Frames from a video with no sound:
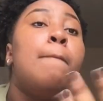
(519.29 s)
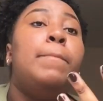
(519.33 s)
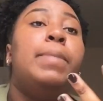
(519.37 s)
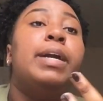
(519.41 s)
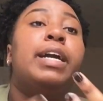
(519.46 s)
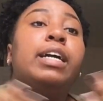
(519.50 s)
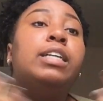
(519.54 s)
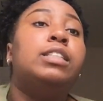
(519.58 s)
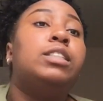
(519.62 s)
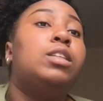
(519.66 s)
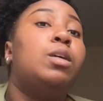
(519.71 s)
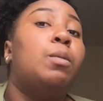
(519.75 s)

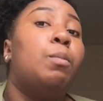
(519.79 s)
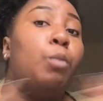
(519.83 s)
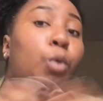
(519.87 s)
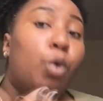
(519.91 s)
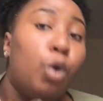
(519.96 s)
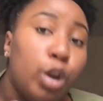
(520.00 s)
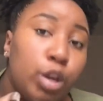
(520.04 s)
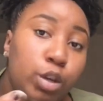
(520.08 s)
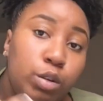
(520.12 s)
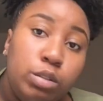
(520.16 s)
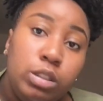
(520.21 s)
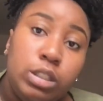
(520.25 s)
because the
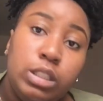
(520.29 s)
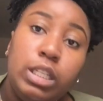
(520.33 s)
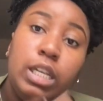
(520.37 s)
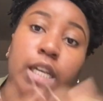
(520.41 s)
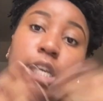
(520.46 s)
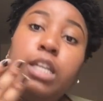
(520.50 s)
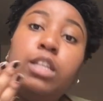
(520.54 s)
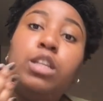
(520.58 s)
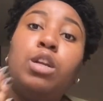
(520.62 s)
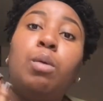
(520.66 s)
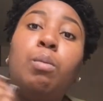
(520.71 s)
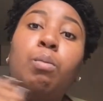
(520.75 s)
more you
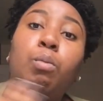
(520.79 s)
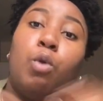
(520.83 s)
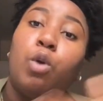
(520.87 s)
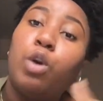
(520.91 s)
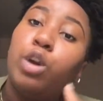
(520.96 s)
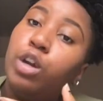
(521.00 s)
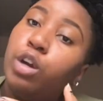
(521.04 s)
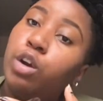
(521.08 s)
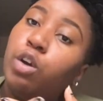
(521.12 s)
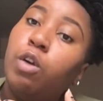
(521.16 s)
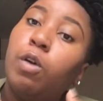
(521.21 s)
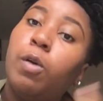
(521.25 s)
see it, the
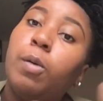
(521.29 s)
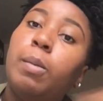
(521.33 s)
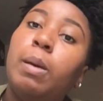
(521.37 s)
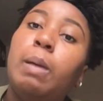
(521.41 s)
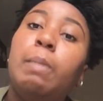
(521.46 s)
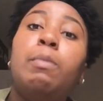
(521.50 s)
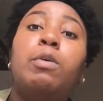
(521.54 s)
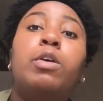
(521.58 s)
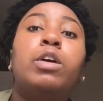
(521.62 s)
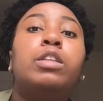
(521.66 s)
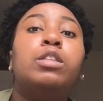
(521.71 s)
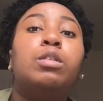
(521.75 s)
more you're going to
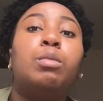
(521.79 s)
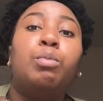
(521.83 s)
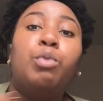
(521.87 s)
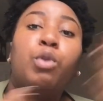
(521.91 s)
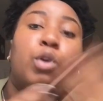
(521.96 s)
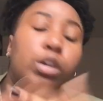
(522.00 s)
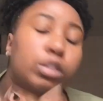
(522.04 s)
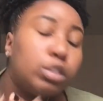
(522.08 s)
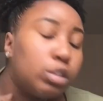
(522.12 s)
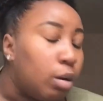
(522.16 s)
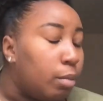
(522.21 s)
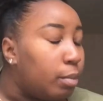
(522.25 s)
remember it, the
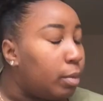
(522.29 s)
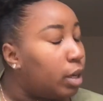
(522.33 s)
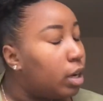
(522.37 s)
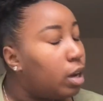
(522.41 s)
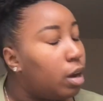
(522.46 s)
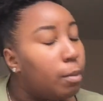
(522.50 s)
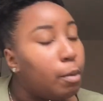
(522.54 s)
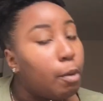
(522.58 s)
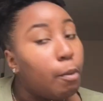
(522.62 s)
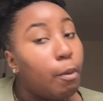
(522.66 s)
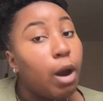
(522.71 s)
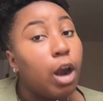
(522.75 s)
more it's going to
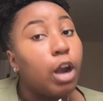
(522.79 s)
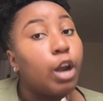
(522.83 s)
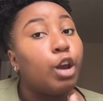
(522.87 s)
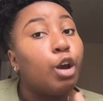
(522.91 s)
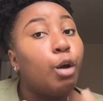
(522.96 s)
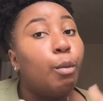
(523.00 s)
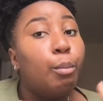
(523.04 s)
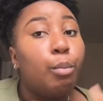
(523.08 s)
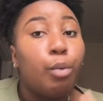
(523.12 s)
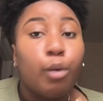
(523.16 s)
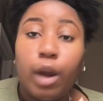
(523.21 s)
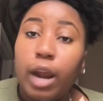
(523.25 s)
become a part of
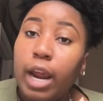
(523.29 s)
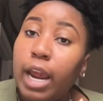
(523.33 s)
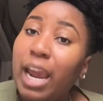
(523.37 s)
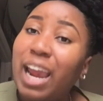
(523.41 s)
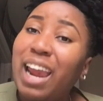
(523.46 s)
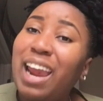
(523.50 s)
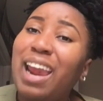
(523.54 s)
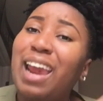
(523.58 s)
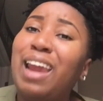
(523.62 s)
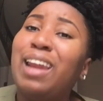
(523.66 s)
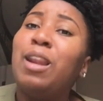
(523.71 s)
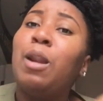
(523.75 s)
your
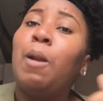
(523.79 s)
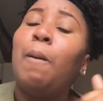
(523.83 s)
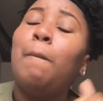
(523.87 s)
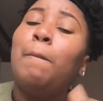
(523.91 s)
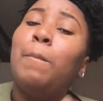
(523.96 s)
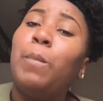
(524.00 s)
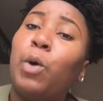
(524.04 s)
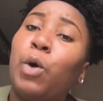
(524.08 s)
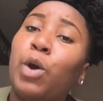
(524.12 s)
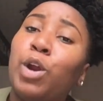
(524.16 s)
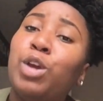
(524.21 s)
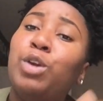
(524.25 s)
brain, and the
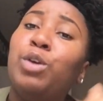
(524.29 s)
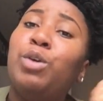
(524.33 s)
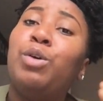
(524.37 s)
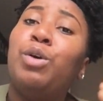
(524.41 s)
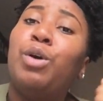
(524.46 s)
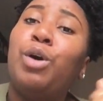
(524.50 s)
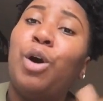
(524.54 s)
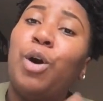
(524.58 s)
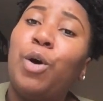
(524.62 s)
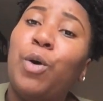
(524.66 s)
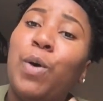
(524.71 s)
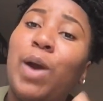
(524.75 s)
more you're
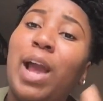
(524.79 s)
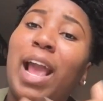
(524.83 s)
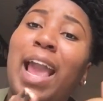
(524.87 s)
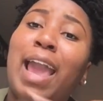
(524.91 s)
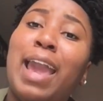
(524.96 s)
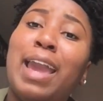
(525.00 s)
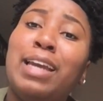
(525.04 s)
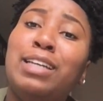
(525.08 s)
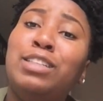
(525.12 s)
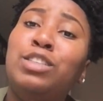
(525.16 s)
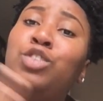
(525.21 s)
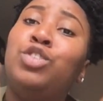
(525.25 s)
going
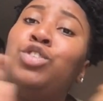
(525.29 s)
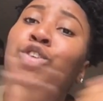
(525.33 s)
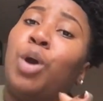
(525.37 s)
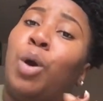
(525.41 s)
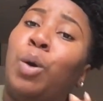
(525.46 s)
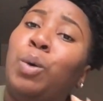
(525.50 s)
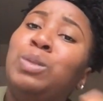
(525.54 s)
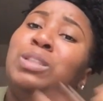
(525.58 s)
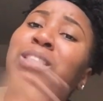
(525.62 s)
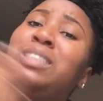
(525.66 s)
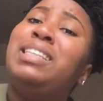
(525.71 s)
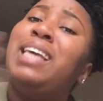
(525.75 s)
to ace
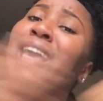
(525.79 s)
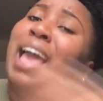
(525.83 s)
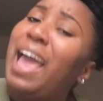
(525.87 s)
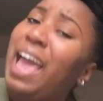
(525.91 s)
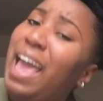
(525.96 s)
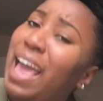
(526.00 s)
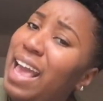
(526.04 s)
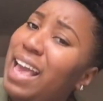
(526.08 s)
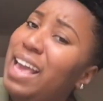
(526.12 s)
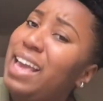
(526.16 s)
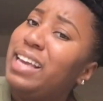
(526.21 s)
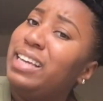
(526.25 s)
your
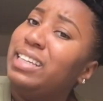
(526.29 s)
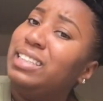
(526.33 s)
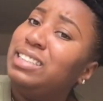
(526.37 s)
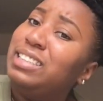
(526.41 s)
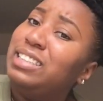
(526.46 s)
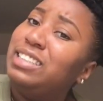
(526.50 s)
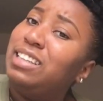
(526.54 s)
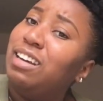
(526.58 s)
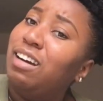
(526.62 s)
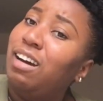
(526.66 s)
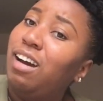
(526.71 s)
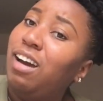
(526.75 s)

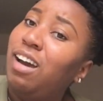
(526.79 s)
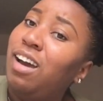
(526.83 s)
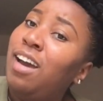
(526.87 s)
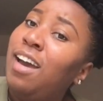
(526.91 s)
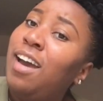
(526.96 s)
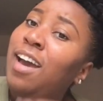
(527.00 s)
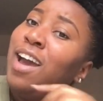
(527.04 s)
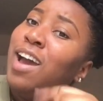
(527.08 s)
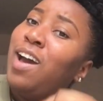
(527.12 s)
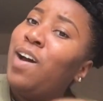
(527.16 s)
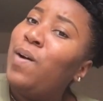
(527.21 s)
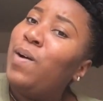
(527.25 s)
test.
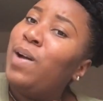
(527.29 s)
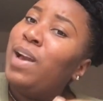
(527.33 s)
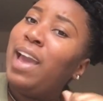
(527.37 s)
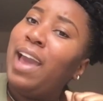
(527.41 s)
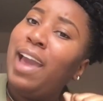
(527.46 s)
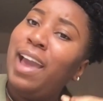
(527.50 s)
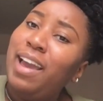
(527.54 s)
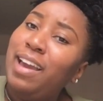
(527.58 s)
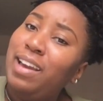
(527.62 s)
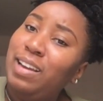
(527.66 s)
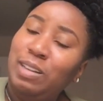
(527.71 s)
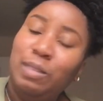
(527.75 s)

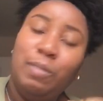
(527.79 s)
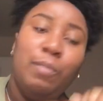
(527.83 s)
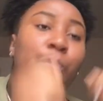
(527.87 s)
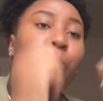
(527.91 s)
Okay?